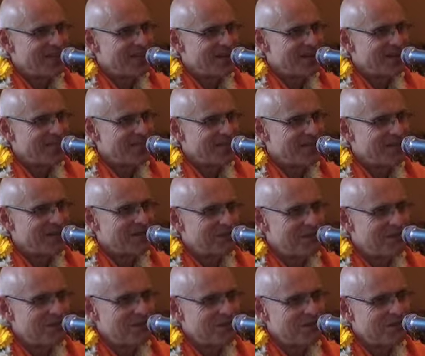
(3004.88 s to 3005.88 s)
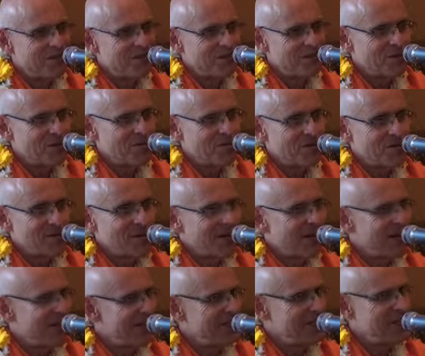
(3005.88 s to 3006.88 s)
Um, therefore,
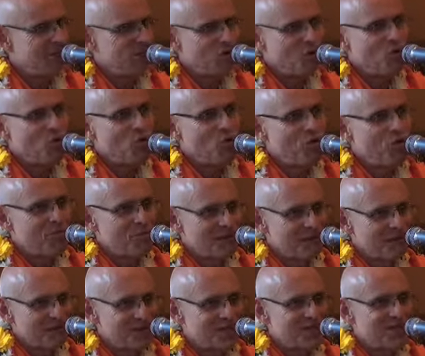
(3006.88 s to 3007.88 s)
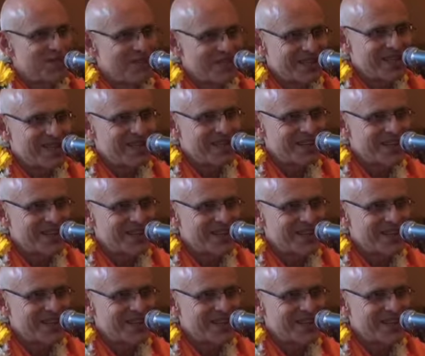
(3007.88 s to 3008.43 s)
I need all the blessings I can